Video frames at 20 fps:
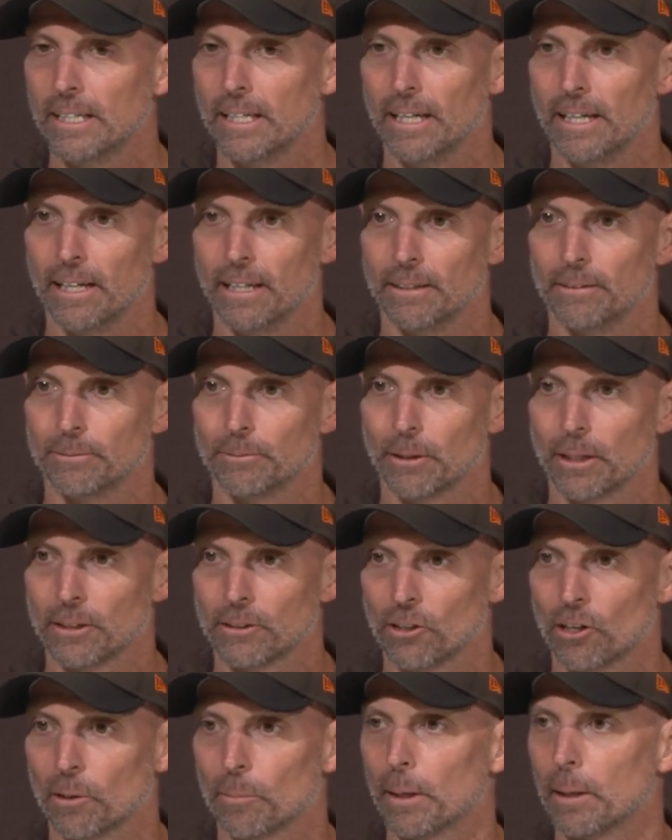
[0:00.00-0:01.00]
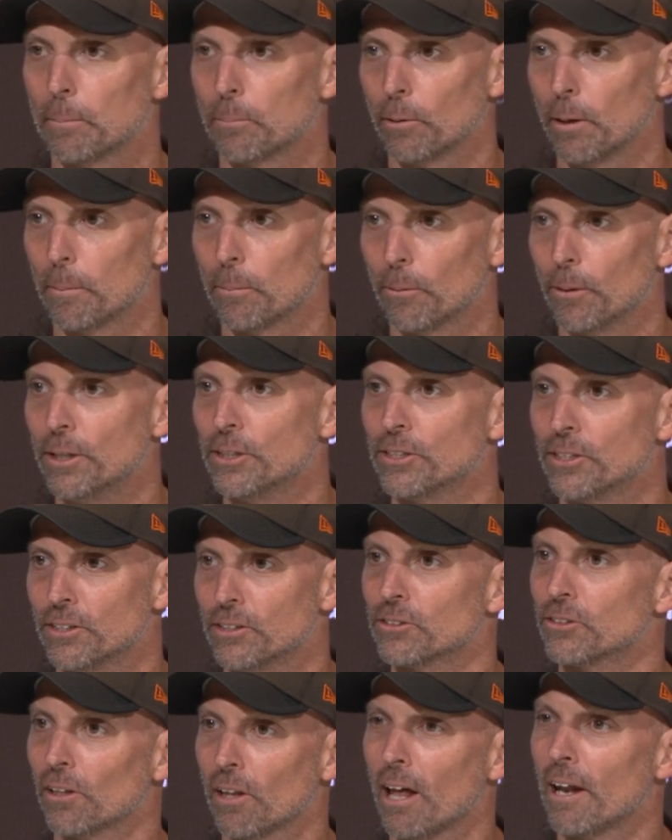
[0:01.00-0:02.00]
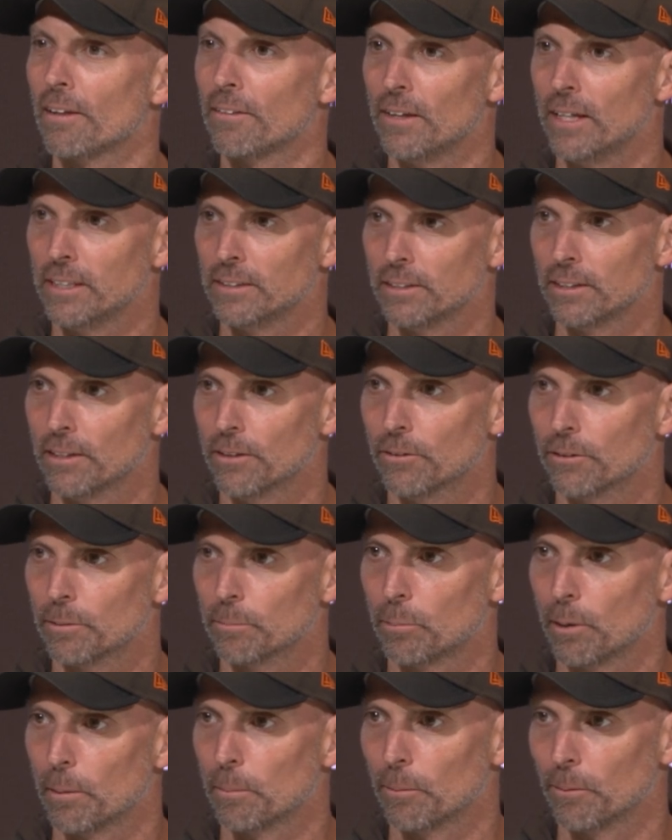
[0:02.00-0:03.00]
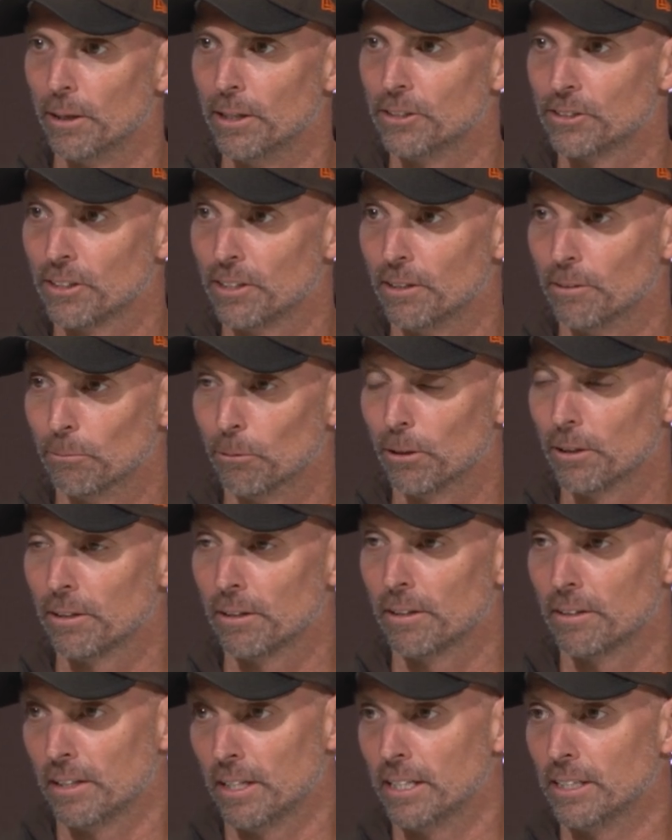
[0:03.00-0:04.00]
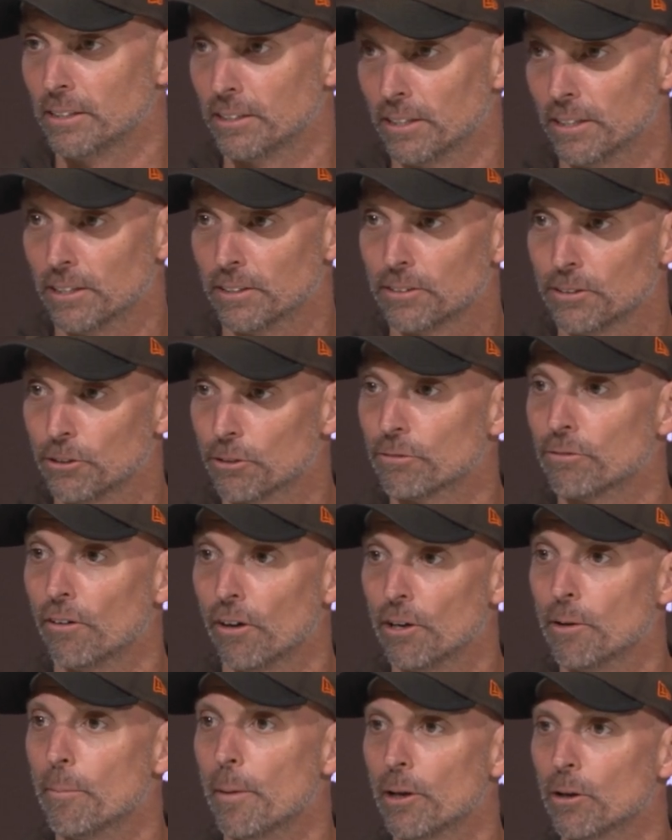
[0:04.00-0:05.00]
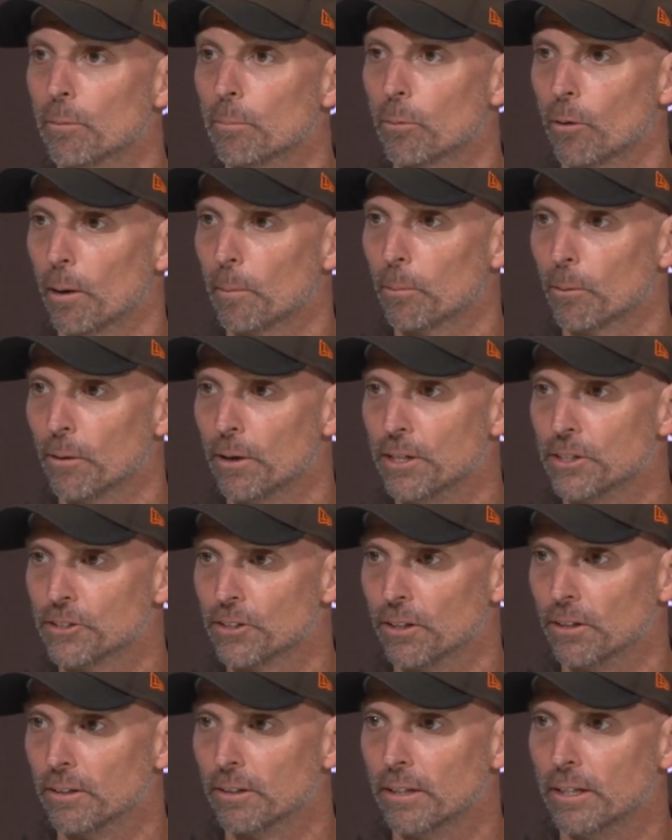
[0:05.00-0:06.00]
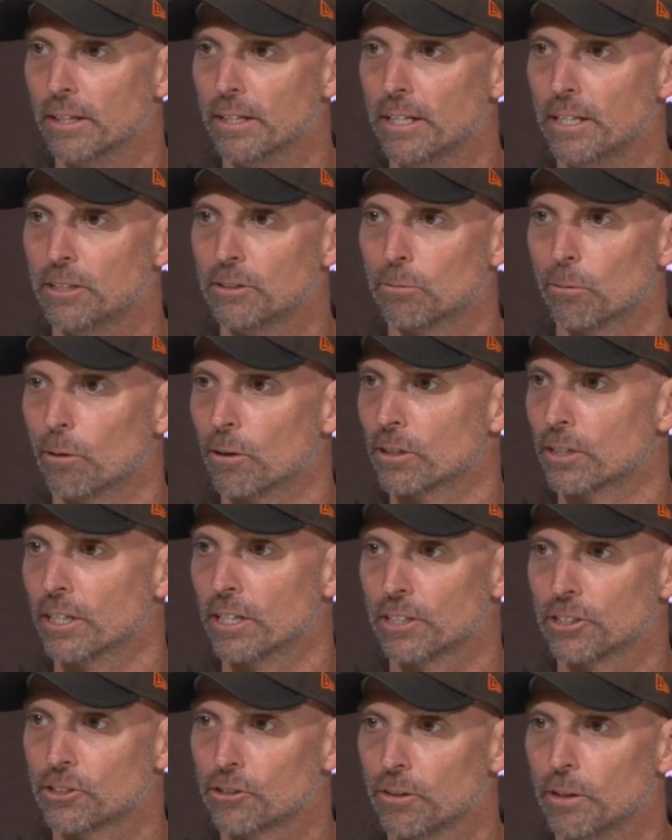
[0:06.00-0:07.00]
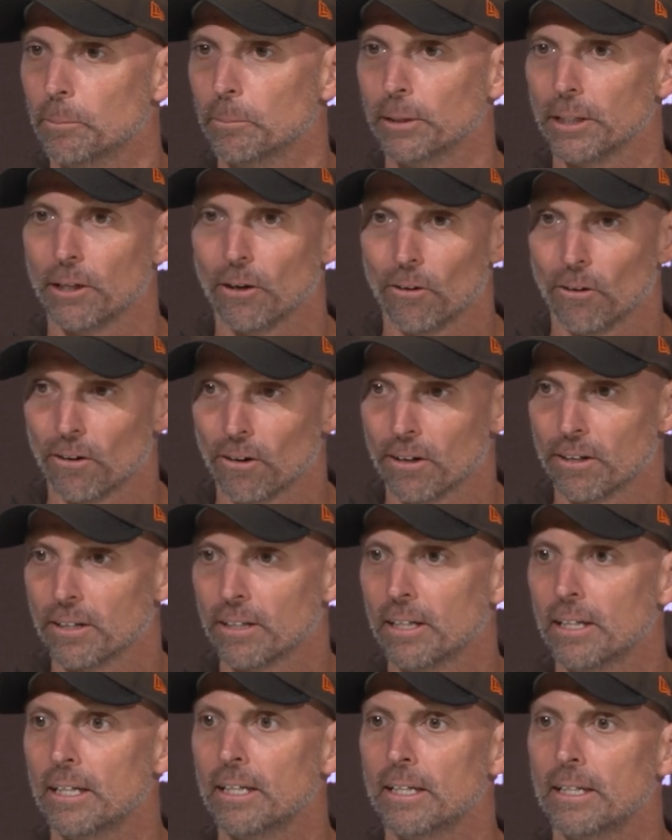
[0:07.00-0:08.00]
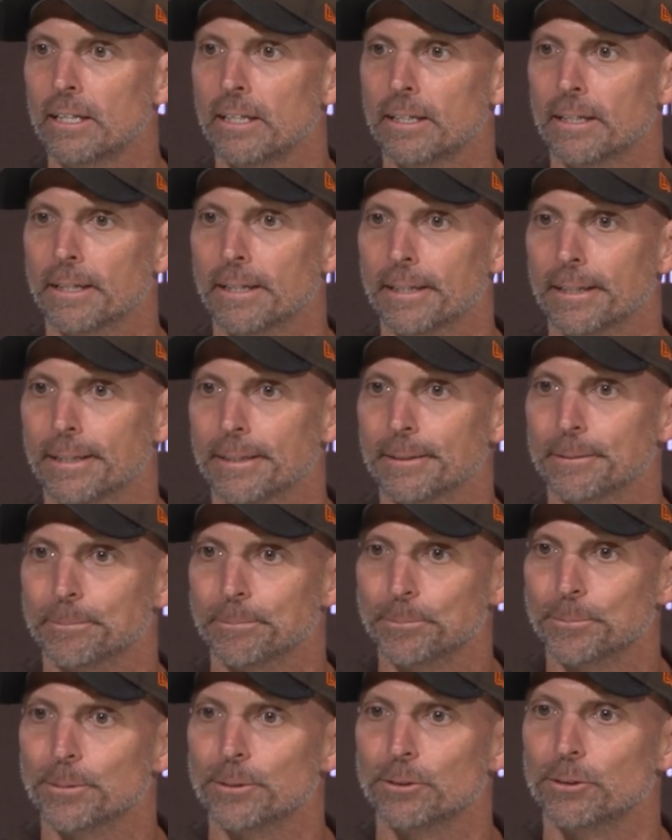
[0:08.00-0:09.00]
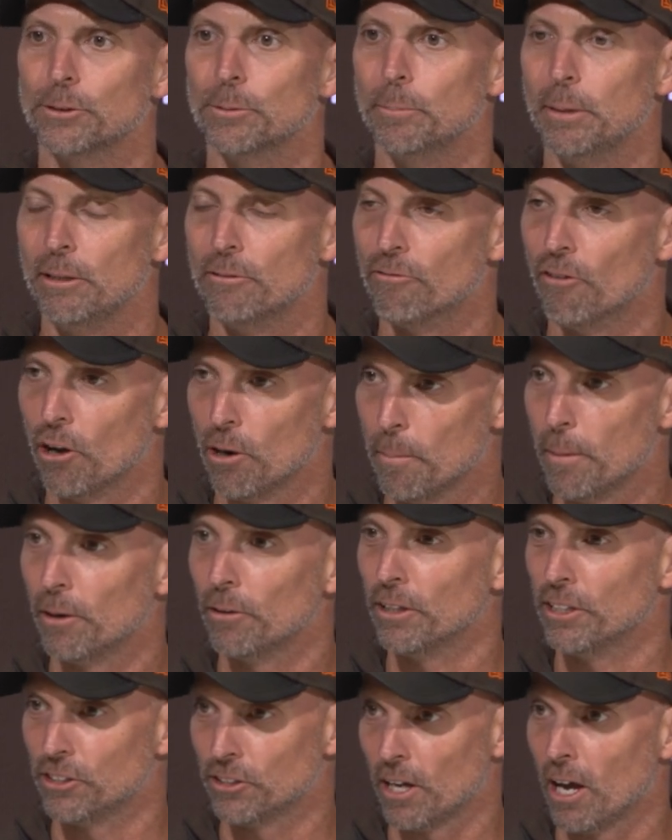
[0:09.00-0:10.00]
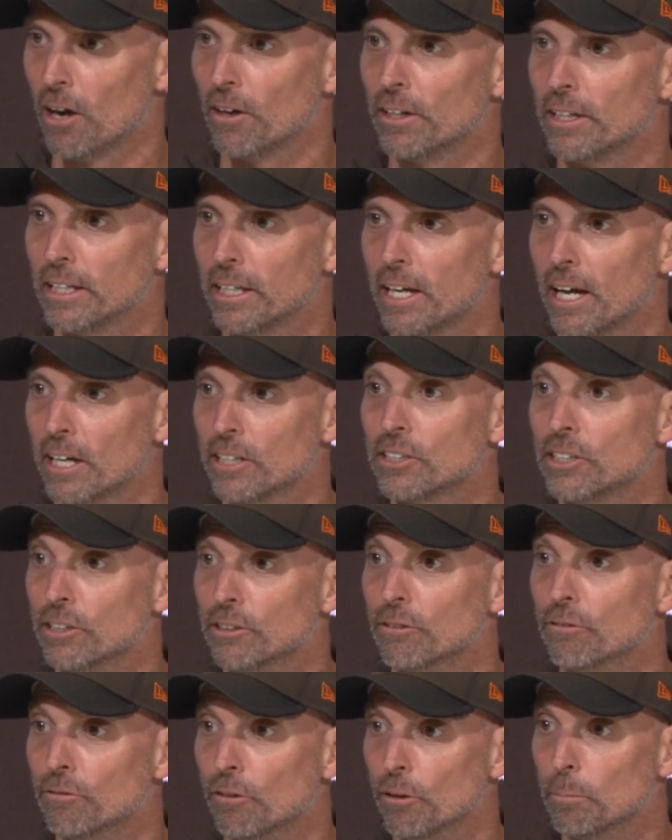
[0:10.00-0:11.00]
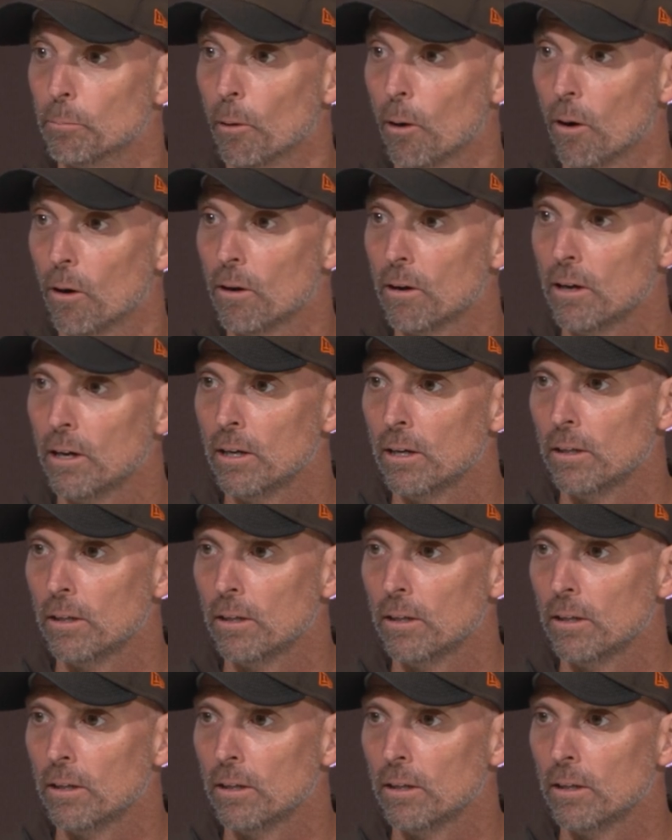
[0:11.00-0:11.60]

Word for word: And when I talk about preparation, there's a lot of things that go in preparation, and one of the things is your fundamental preparation. And he's worked extremely hard uh, to be fundamentally sound in catching the football.